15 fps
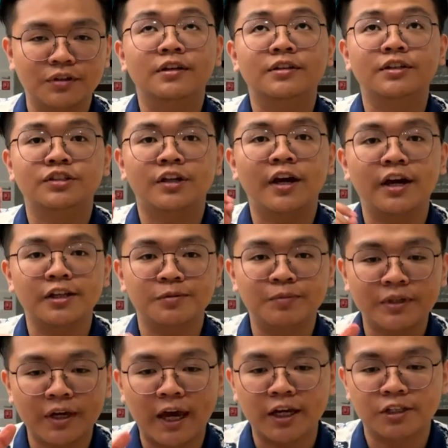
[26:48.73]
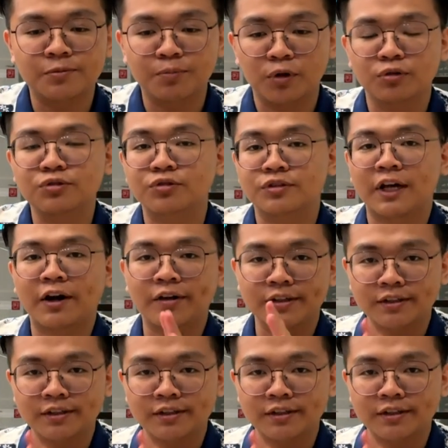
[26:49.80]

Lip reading: the chairs being exposed to direct